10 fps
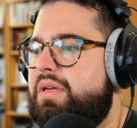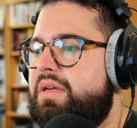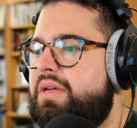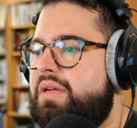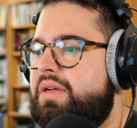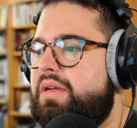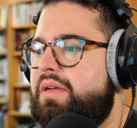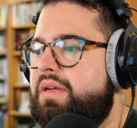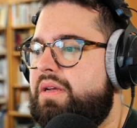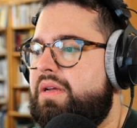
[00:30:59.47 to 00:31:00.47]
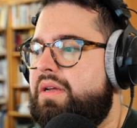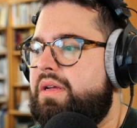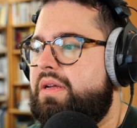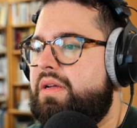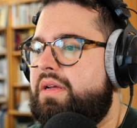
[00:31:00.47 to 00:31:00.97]

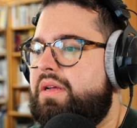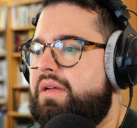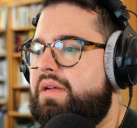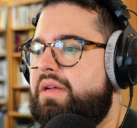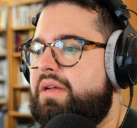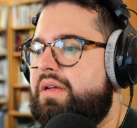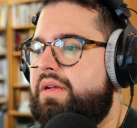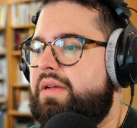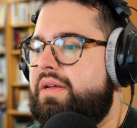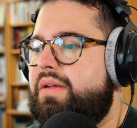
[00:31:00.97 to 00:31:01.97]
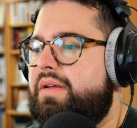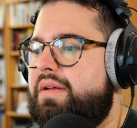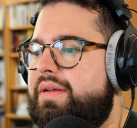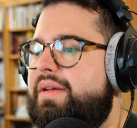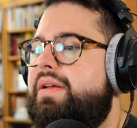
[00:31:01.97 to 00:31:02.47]

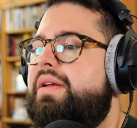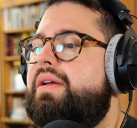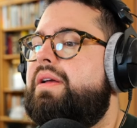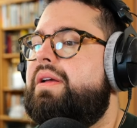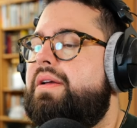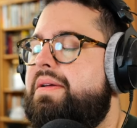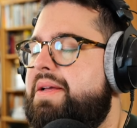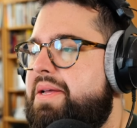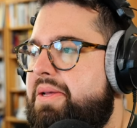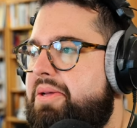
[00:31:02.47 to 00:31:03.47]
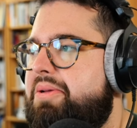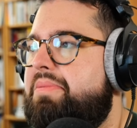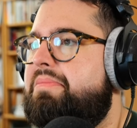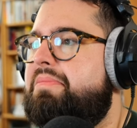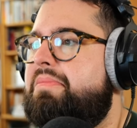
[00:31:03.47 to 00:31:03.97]

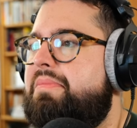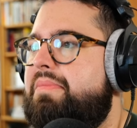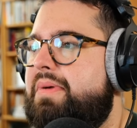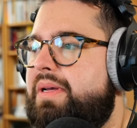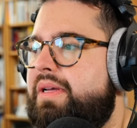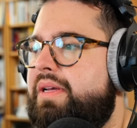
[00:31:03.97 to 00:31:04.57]
The person shown says nothing.